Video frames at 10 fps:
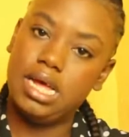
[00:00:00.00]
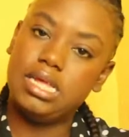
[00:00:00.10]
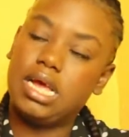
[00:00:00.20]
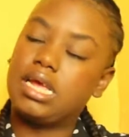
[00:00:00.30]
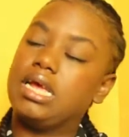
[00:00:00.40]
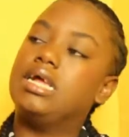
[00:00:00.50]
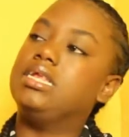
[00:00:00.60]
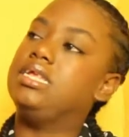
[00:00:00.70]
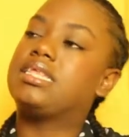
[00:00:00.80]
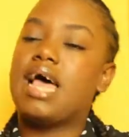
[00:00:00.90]
Your girl
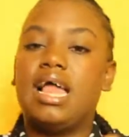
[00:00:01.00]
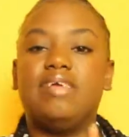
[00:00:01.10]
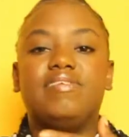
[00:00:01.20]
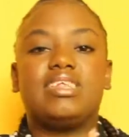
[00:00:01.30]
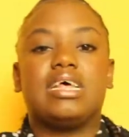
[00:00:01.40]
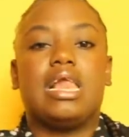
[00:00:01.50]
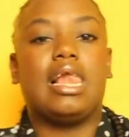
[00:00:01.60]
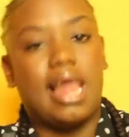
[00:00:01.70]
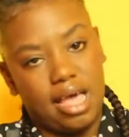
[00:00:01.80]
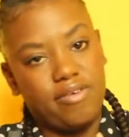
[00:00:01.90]
need to elevate her
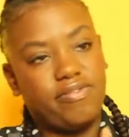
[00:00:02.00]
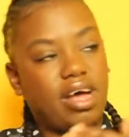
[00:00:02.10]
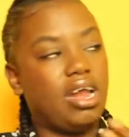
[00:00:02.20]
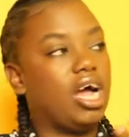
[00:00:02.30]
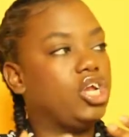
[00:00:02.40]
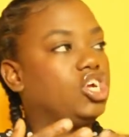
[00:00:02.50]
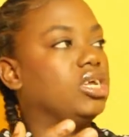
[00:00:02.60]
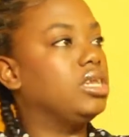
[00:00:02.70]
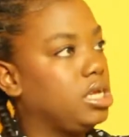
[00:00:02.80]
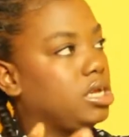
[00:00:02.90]
life
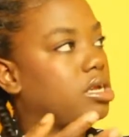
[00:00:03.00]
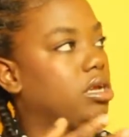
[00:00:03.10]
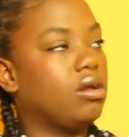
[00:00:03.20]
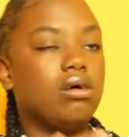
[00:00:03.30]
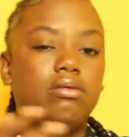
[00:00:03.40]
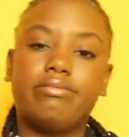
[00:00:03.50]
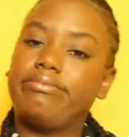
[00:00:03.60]
financially, you know?